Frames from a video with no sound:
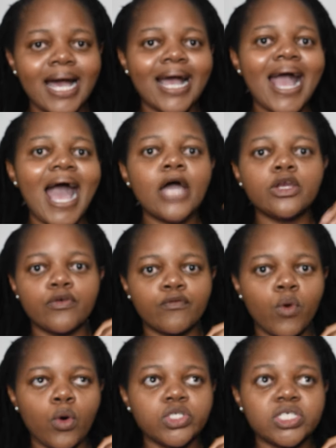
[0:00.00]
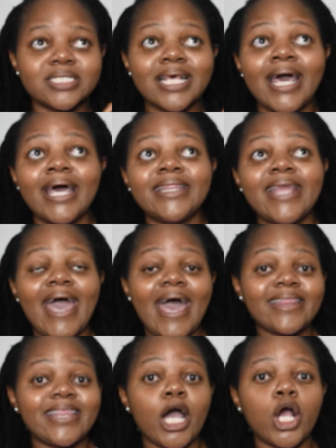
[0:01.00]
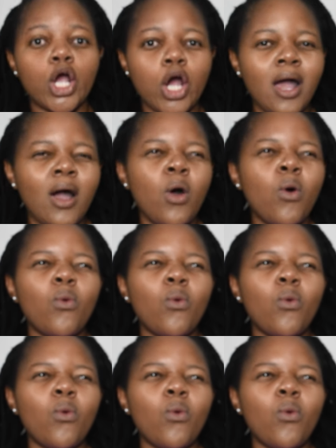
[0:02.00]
Kind of gorgeous. They had that girl.